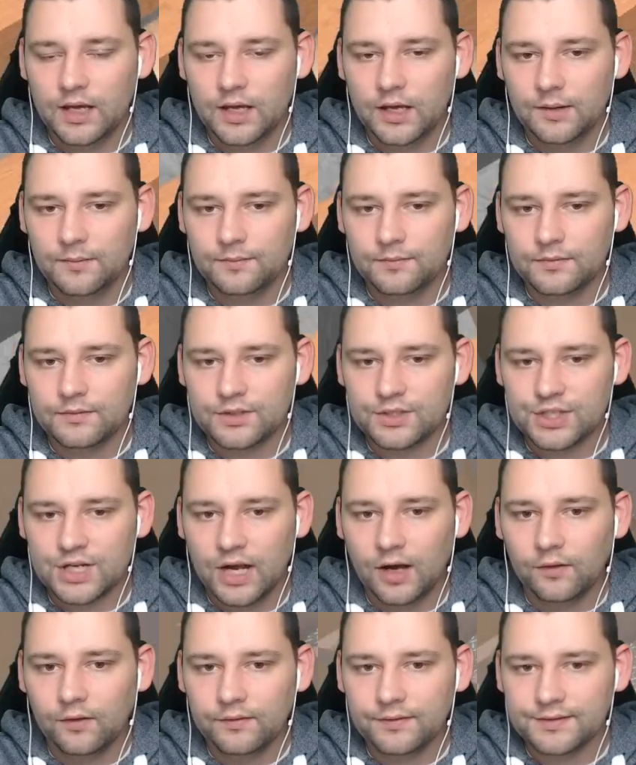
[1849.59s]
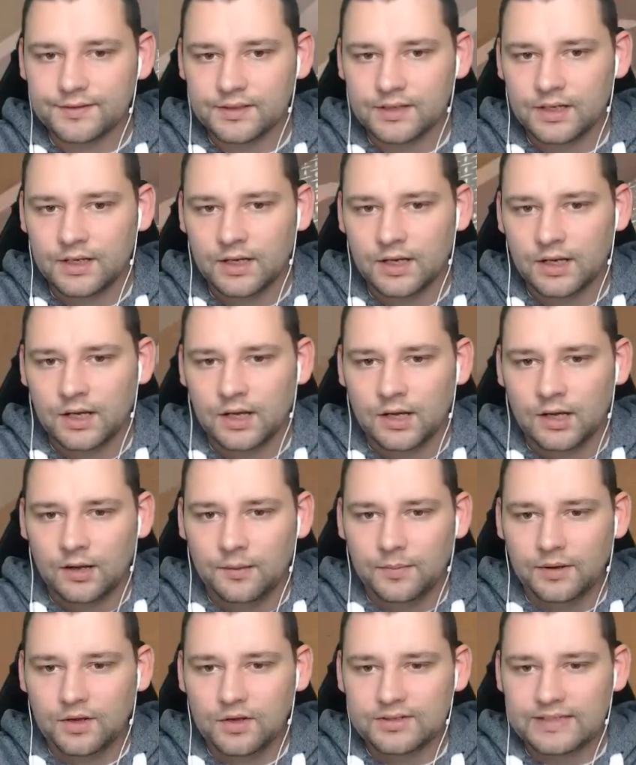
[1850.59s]
um, shelves
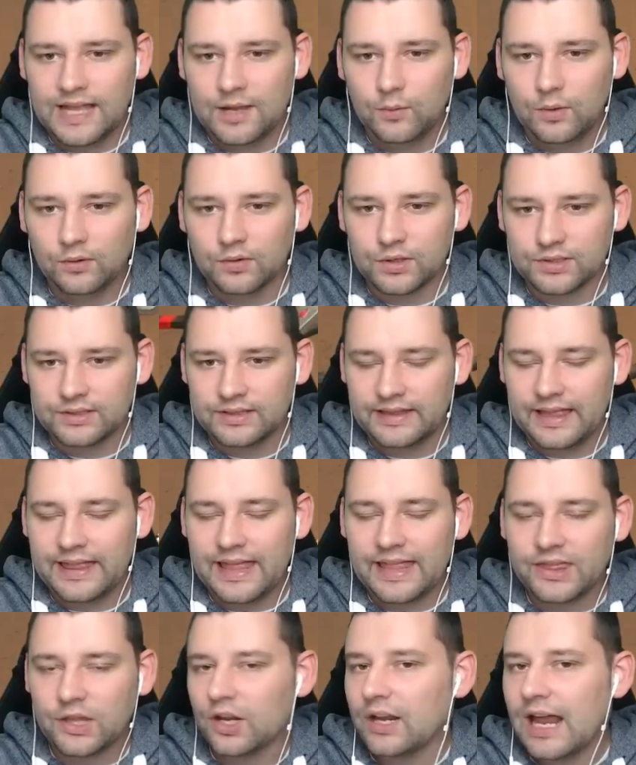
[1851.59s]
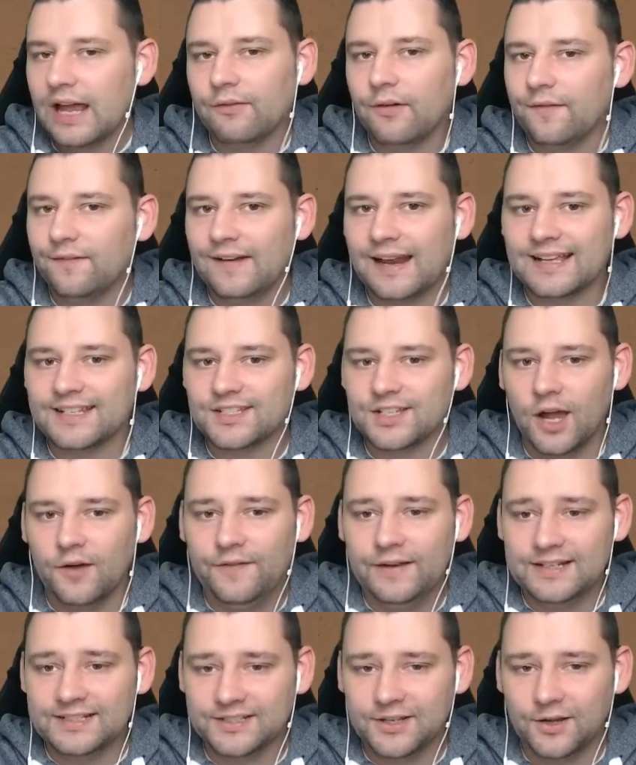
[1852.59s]
because they will just, they don't have a flat
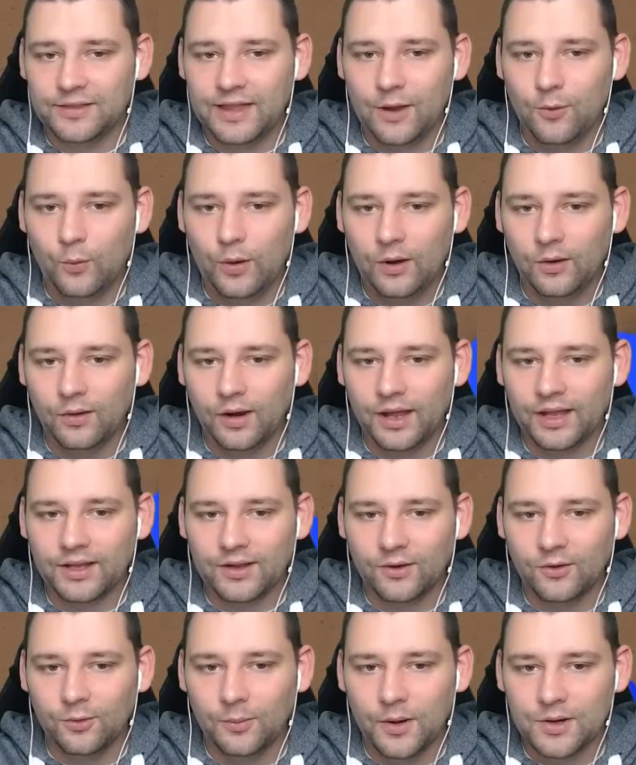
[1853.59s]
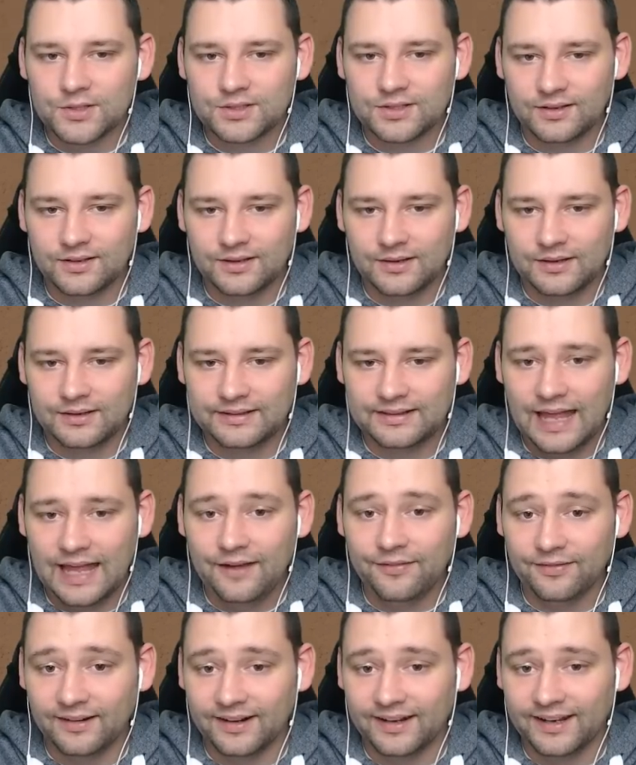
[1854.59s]
surface, they will like almost
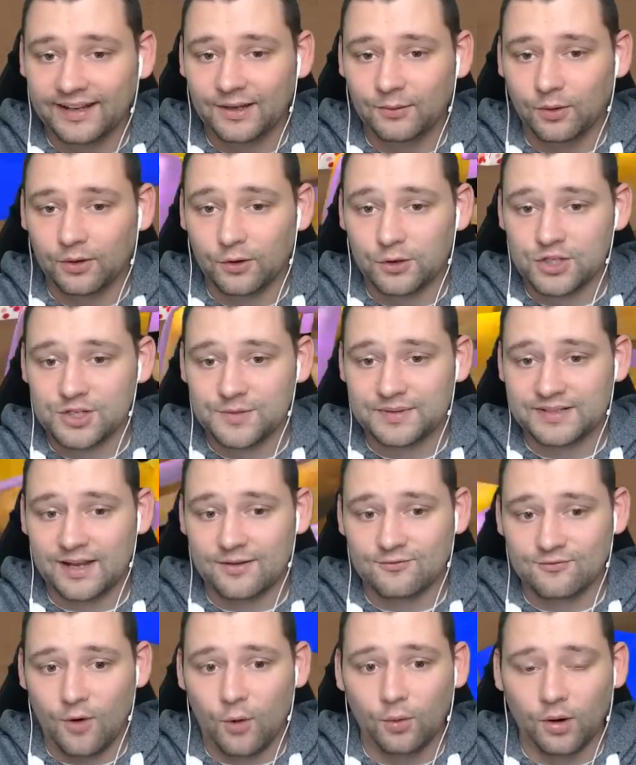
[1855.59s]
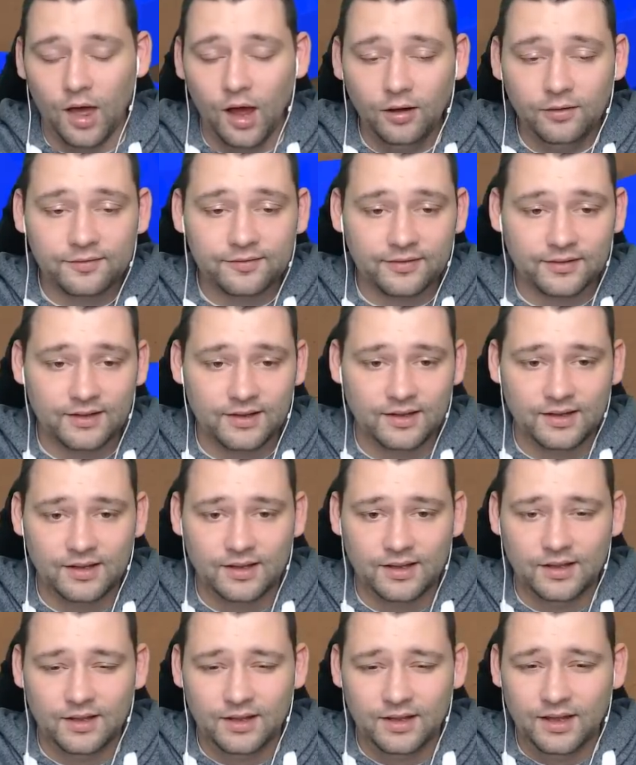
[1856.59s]
definitely 100% roll off.
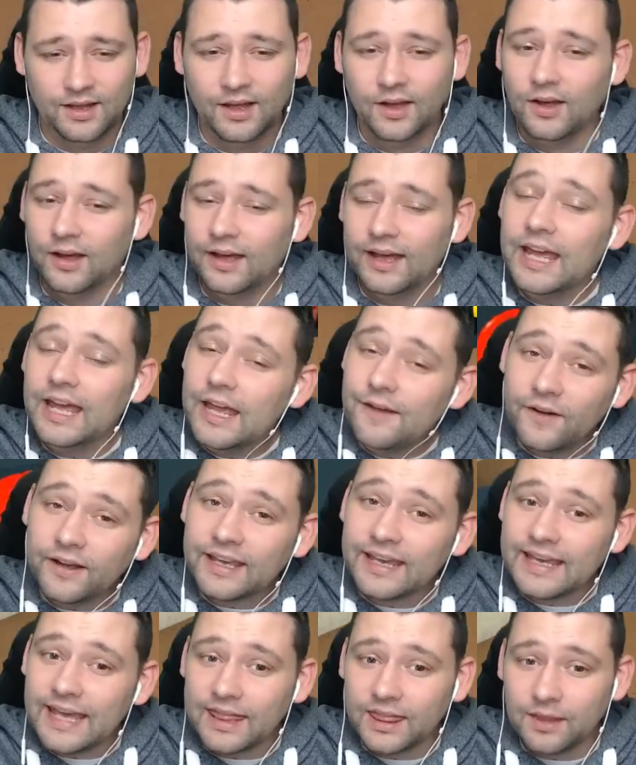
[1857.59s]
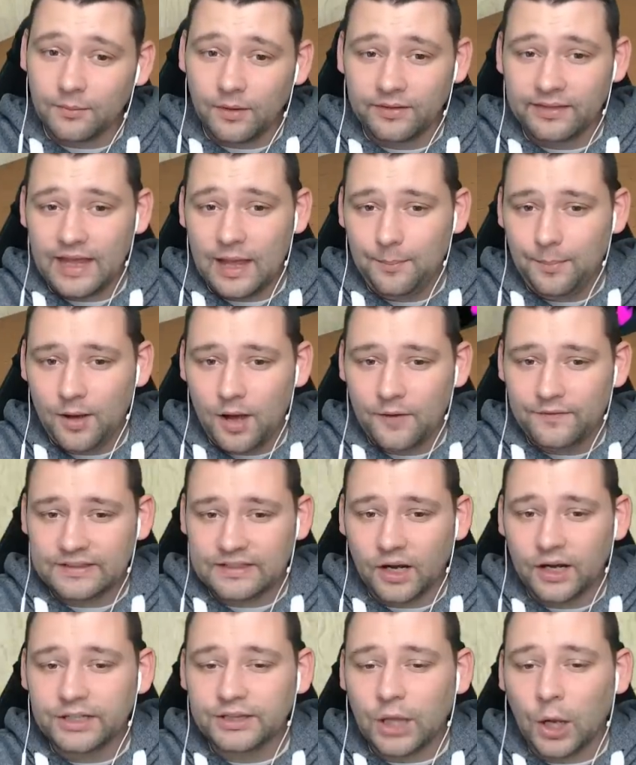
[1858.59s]
If I can get them on there
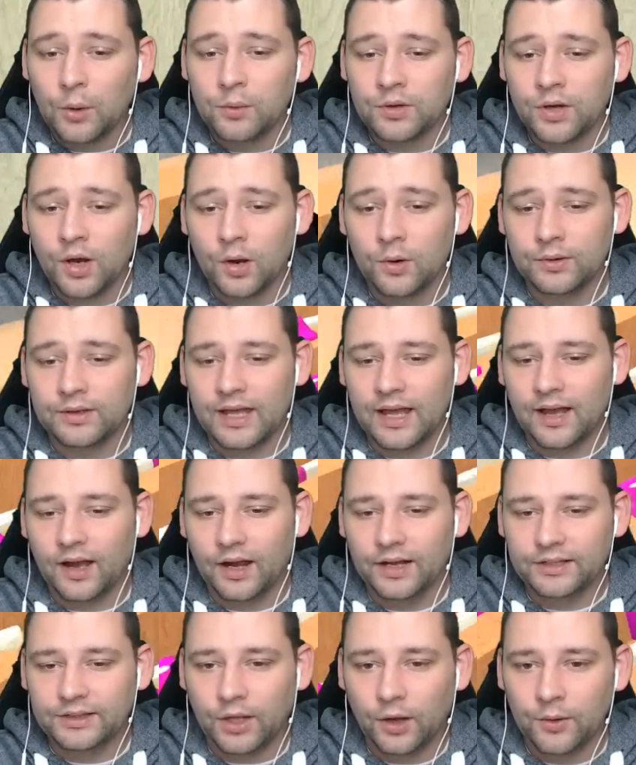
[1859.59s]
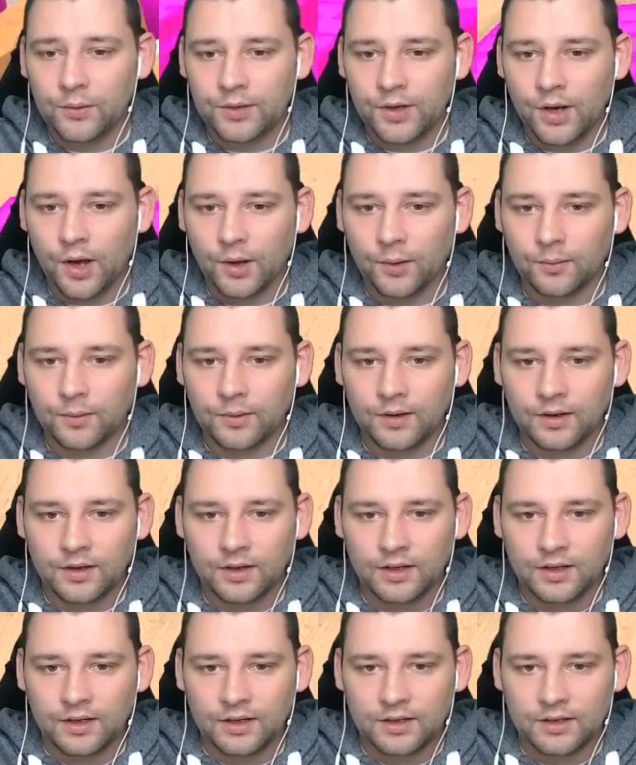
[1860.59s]
perfect, I don't know yet. I don't know.
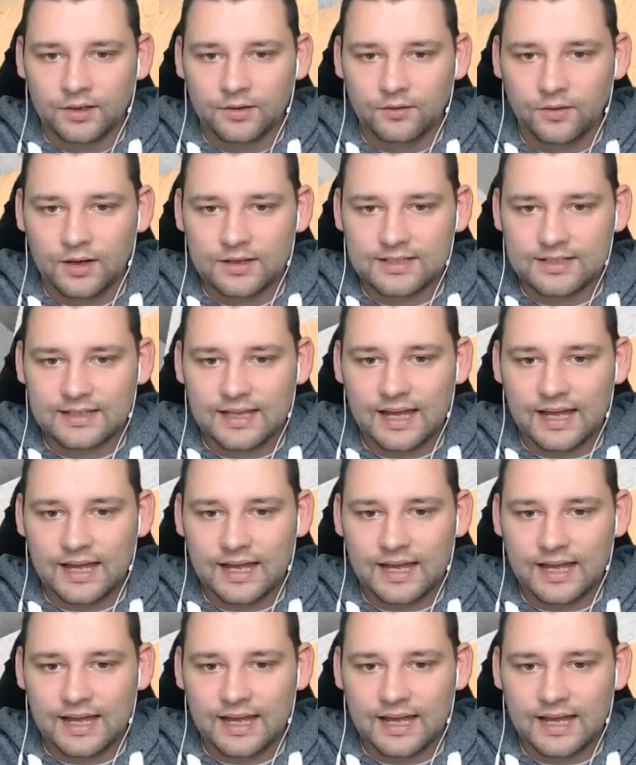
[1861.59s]
Right, so